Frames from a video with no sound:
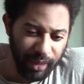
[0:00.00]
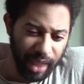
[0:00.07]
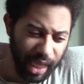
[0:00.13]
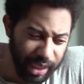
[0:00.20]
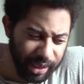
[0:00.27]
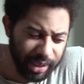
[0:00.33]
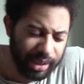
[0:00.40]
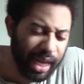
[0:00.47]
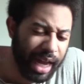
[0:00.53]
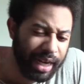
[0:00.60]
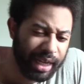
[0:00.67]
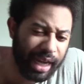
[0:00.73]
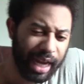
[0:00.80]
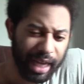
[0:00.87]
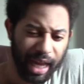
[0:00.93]
in
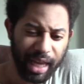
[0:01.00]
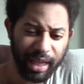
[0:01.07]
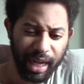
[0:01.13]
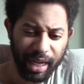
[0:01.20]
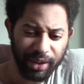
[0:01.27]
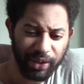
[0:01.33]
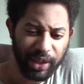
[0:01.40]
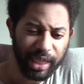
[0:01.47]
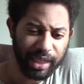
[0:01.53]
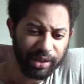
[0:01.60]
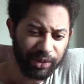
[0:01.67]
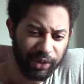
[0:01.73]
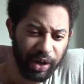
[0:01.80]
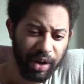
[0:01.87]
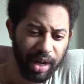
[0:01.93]
society, I think, is
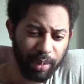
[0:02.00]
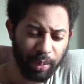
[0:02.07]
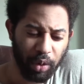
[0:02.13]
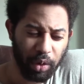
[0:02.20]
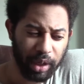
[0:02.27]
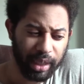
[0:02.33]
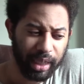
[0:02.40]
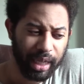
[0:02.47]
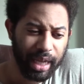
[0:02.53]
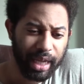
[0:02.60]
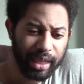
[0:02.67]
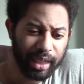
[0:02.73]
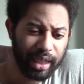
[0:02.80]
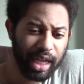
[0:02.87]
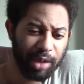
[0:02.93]
very important
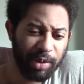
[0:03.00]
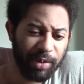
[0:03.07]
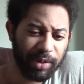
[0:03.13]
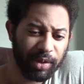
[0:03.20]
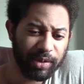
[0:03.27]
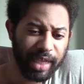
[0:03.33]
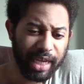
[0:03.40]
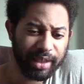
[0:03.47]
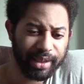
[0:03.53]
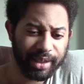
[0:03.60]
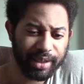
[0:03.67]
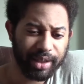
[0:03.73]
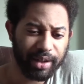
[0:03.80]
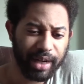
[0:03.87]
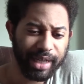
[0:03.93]
that a lot of people don't take into
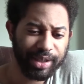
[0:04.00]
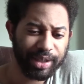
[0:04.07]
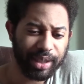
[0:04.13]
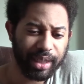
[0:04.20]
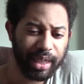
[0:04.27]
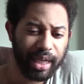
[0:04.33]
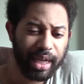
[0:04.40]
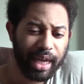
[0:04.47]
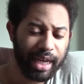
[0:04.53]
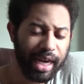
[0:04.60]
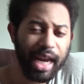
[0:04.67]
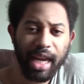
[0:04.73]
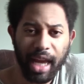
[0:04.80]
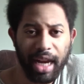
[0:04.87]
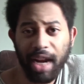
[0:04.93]
consideration. And
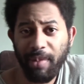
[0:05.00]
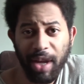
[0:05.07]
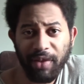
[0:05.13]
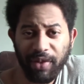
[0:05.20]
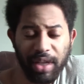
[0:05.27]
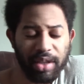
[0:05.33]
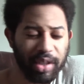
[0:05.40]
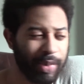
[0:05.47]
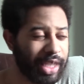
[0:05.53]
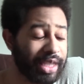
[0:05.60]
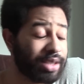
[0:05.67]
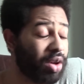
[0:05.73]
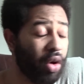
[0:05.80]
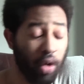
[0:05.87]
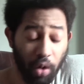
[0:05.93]
I make videos about
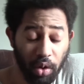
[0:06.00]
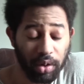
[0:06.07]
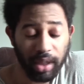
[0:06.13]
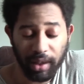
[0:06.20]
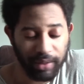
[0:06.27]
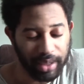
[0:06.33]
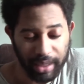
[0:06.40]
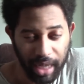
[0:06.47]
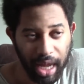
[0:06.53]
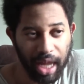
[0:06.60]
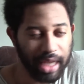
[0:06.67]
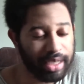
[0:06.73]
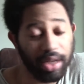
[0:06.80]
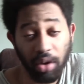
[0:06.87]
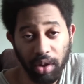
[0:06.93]
this all of the
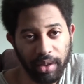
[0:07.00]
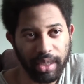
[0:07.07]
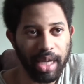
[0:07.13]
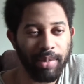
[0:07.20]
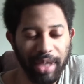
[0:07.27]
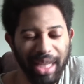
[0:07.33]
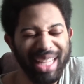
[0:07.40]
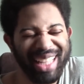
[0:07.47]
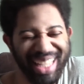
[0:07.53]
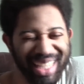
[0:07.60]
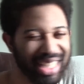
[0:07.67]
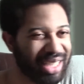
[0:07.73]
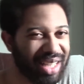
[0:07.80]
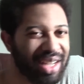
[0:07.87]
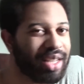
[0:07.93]
time. I say all the time, but like
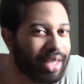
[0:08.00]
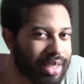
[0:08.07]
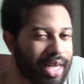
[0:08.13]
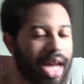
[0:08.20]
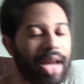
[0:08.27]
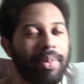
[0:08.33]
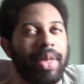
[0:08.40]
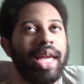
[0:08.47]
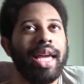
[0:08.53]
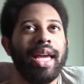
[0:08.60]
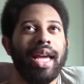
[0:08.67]
a lot of the time,